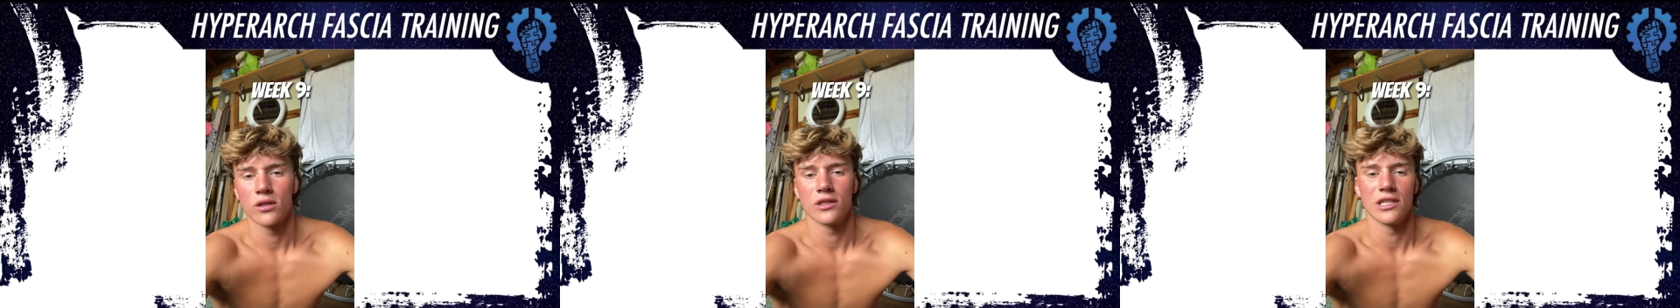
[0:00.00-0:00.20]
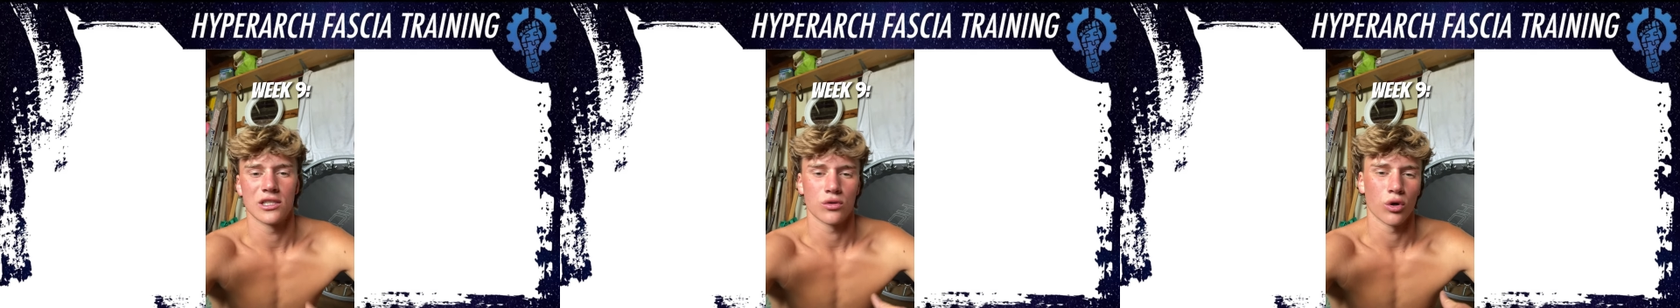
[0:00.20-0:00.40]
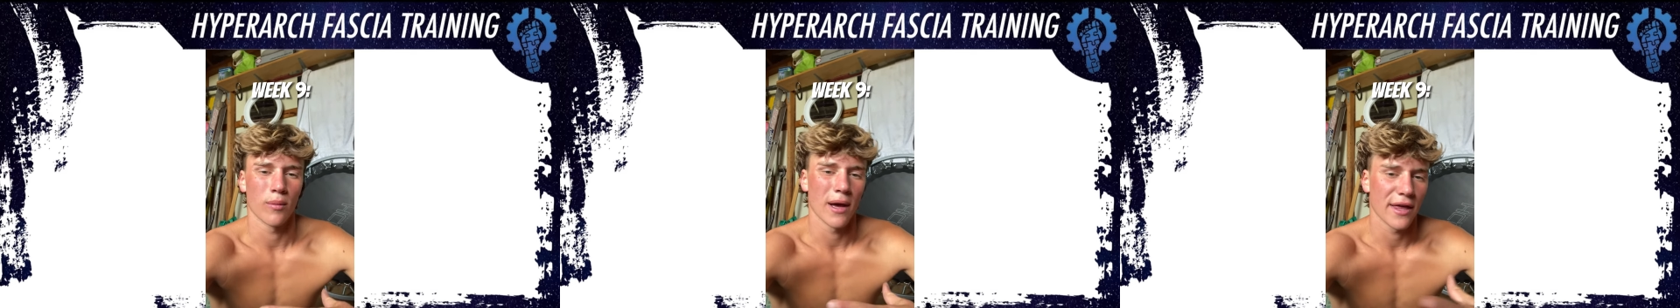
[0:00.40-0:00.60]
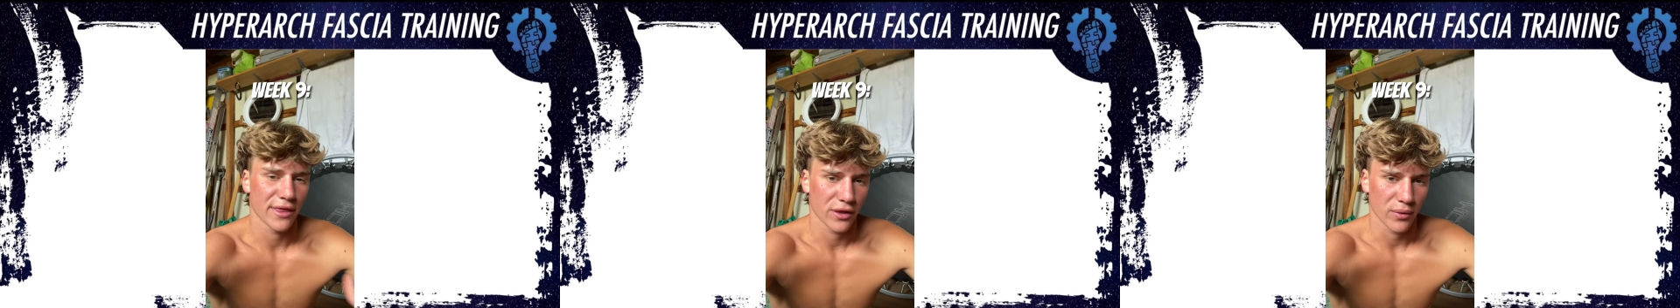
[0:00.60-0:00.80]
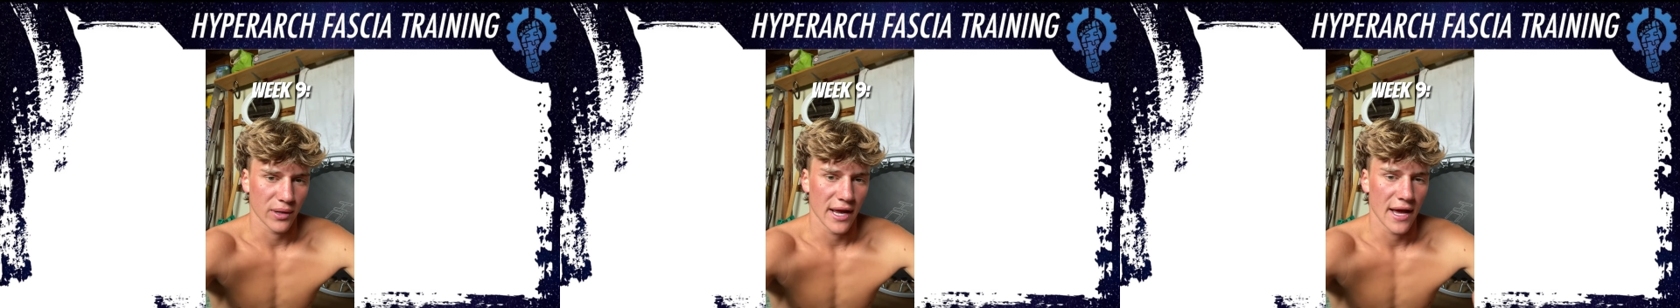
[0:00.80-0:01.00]
This took about
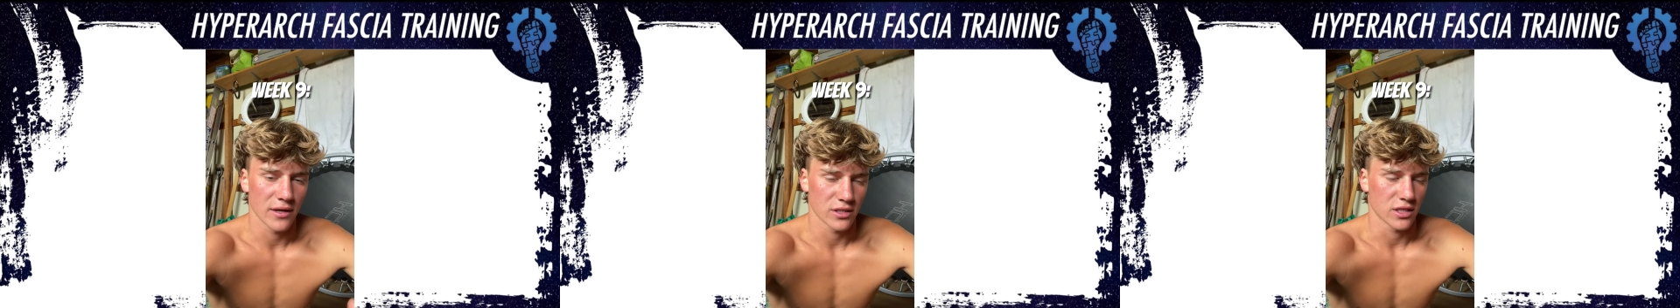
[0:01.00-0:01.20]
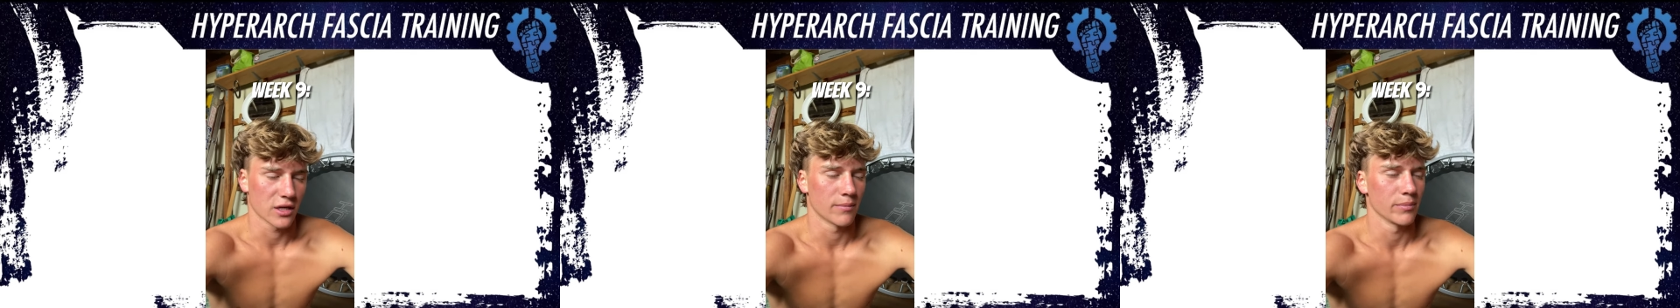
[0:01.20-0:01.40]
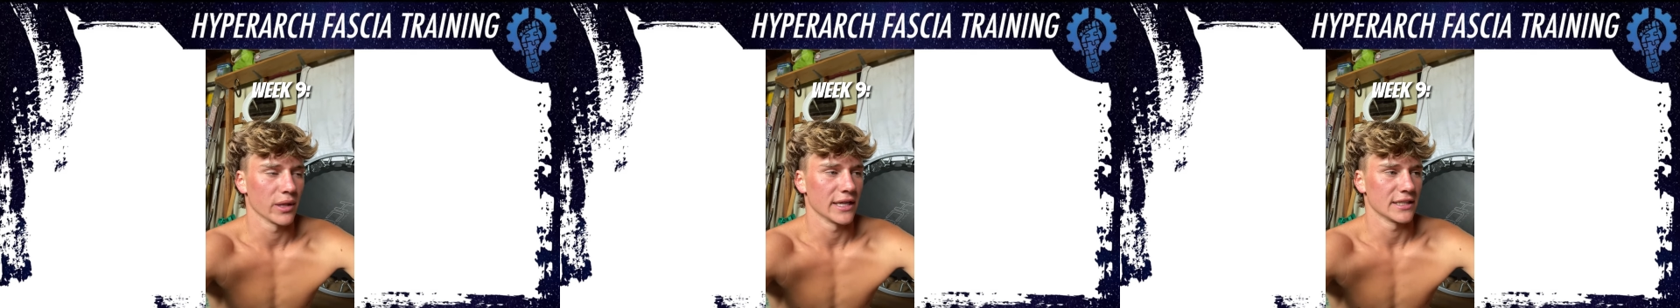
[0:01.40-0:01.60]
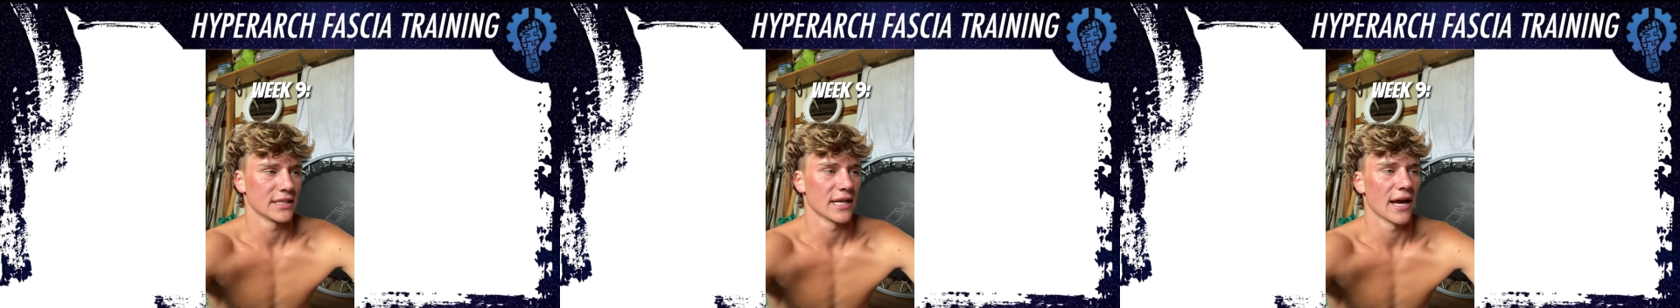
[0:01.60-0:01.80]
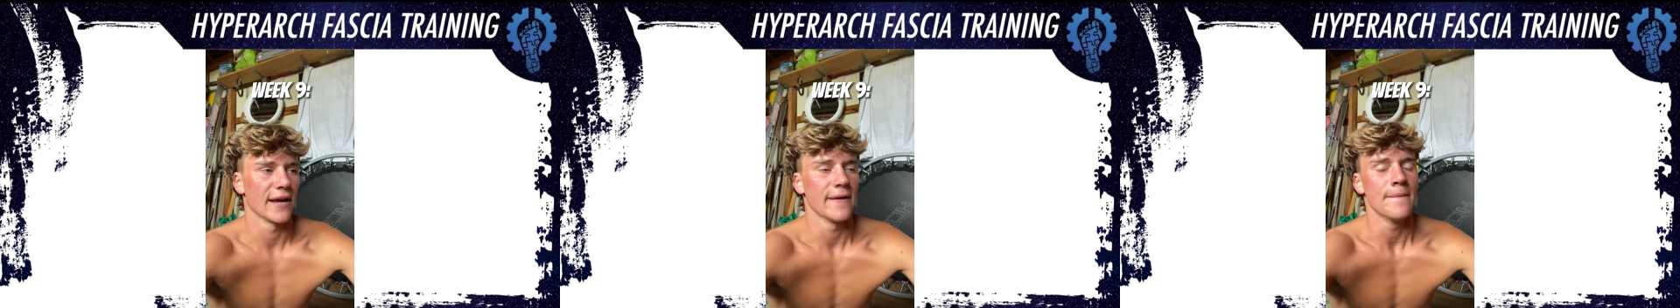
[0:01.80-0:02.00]
3 hours to complete
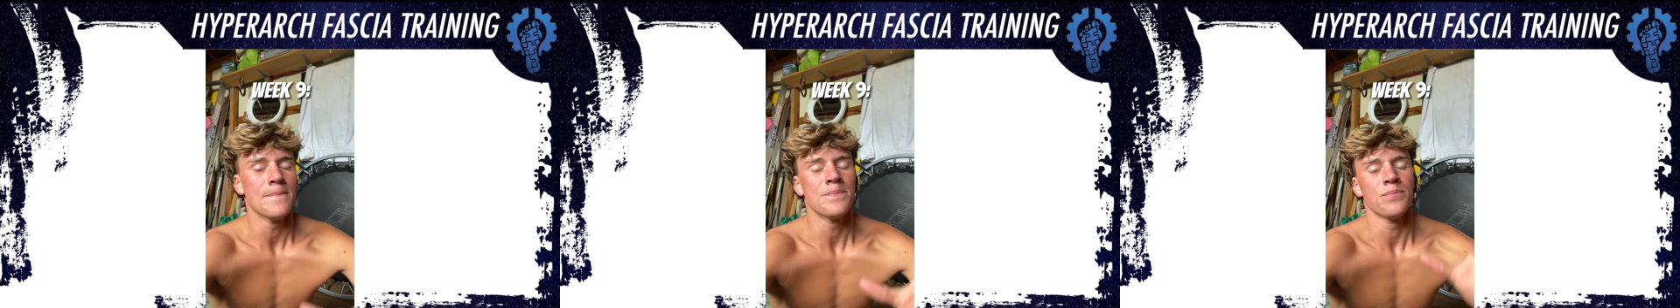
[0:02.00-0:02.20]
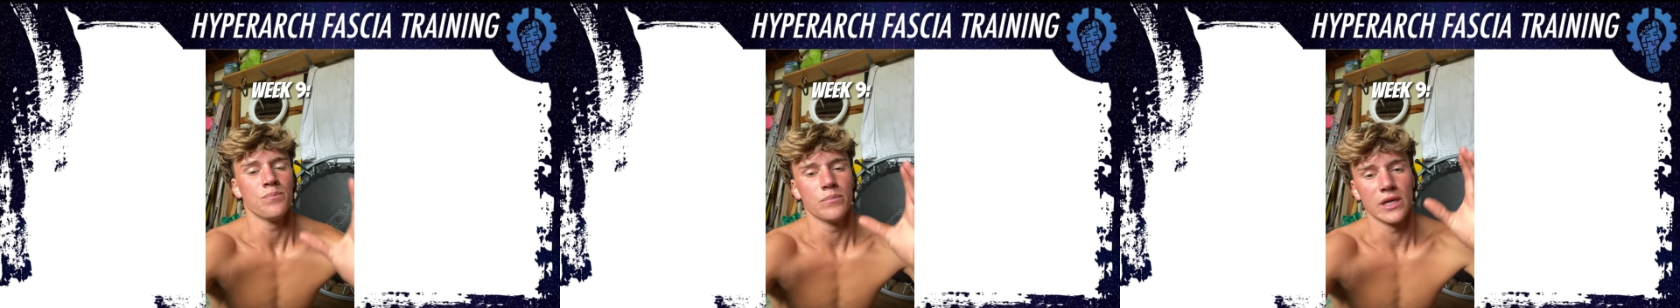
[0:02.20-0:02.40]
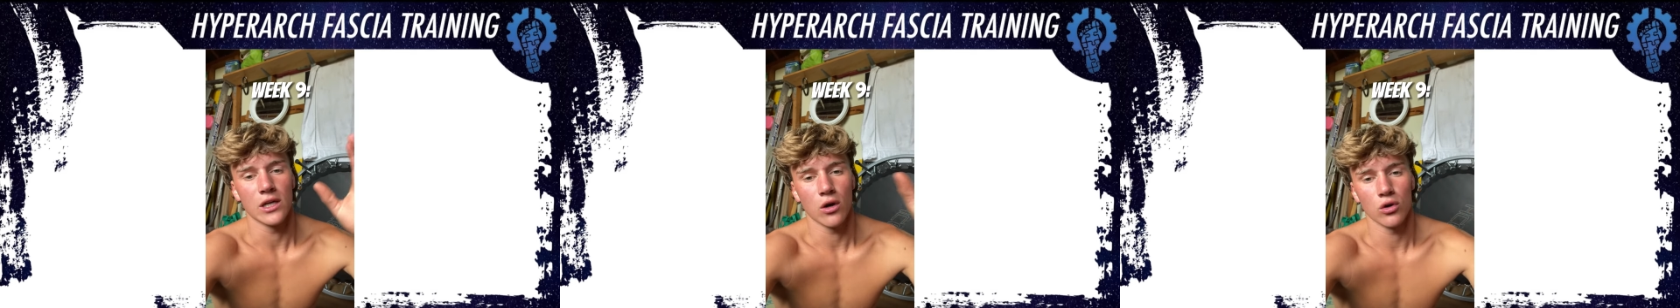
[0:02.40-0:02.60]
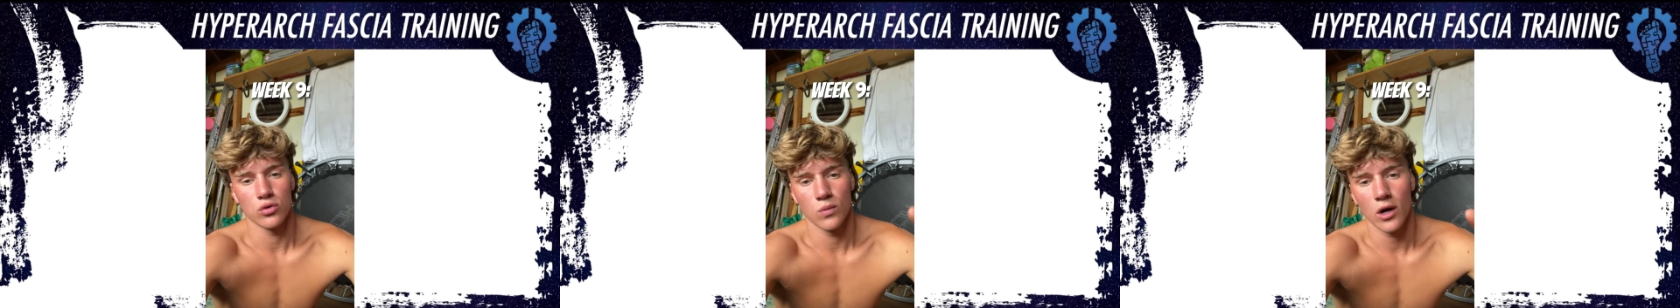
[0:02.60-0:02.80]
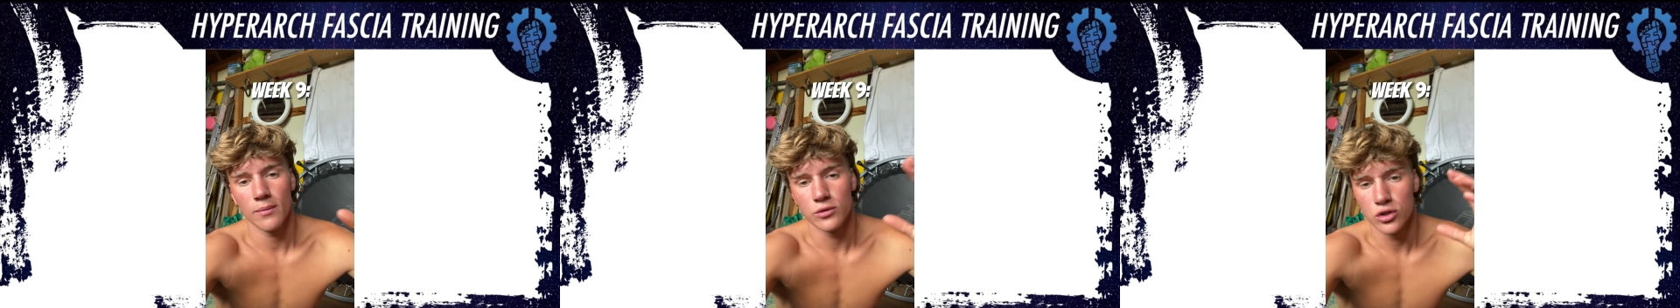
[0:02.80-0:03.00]
today. Because
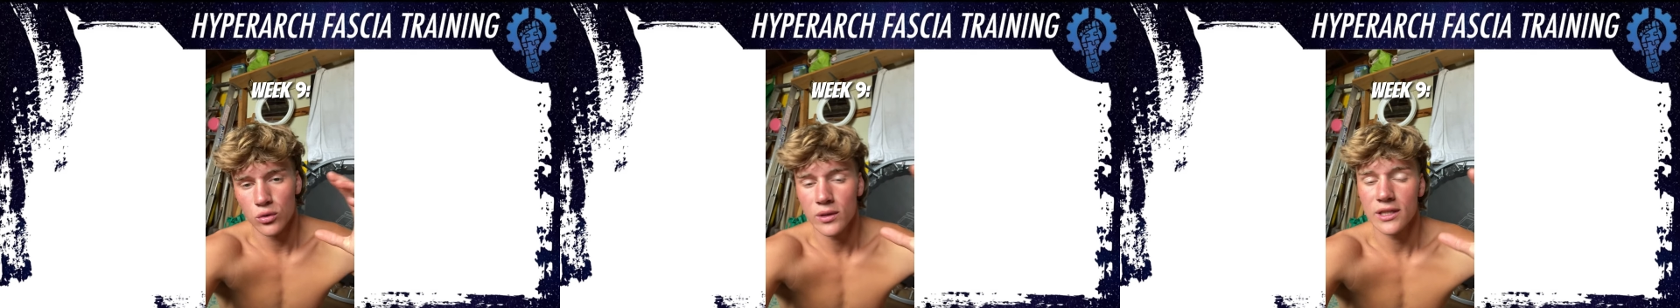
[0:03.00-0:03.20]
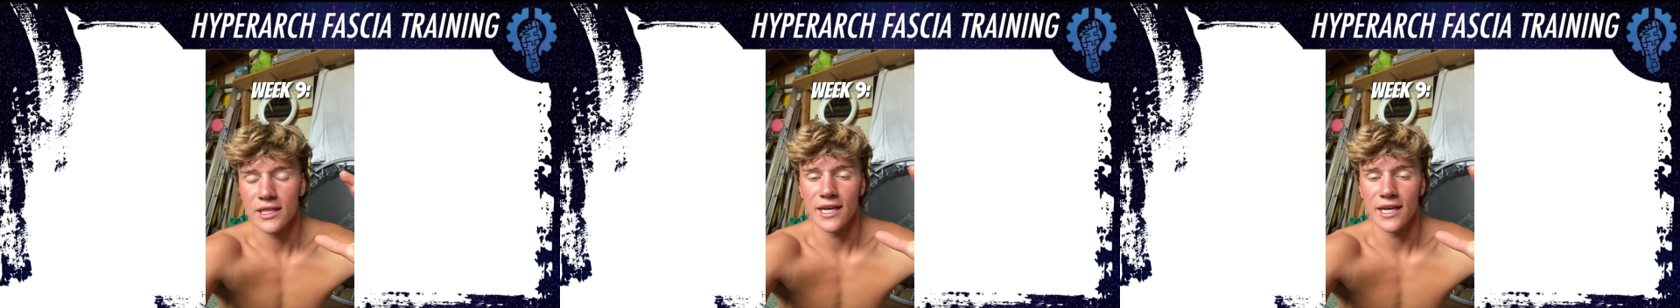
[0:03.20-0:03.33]
when I'm doing the